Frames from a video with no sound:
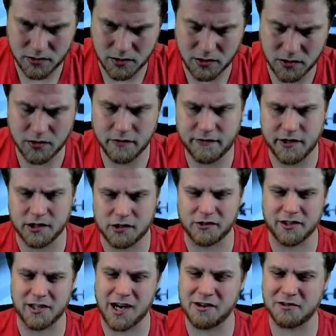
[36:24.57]
Artifact.
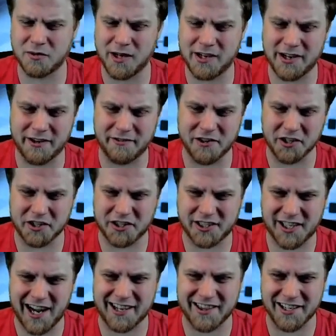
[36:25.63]
I was wondering if you could just
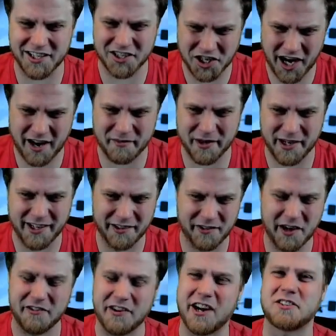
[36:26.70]
sack the enchantment. If you
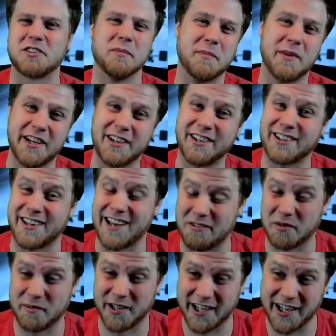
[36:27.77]
have an extra meat hook, that
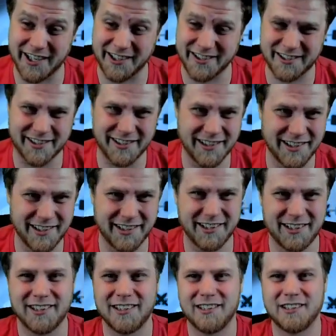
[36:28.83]
would be nice.
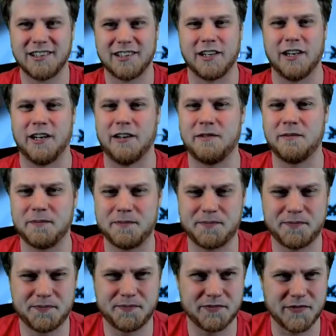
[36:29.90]
Okay.
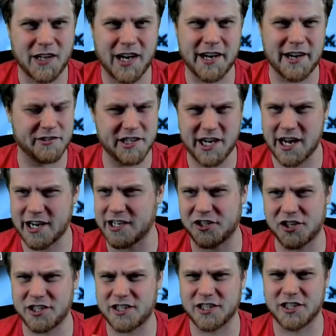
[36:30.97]
God, every deck is
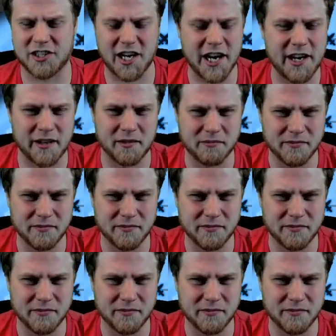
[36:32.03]
just the same.